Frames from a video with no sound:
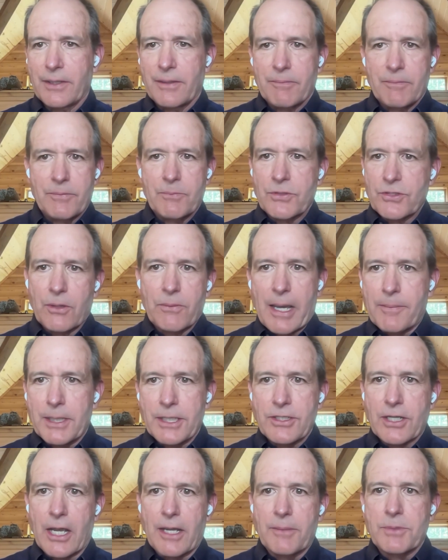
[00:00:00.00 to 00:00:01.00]
so how many
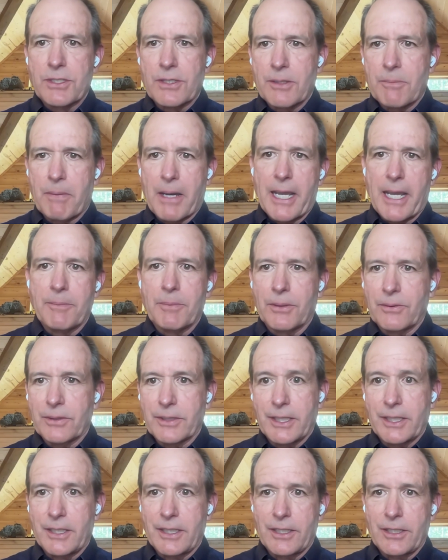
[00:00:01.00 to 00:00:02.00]
times in the Bible,
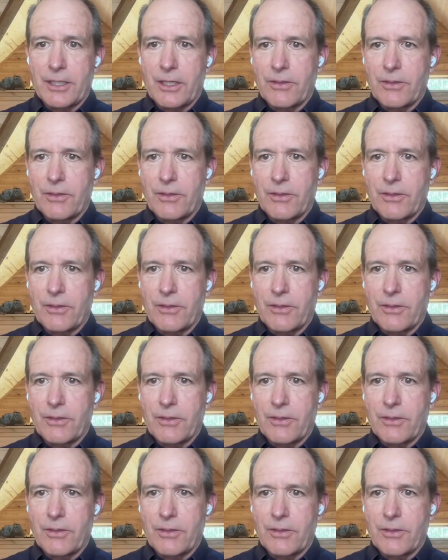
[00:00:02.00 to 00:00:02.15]
you know,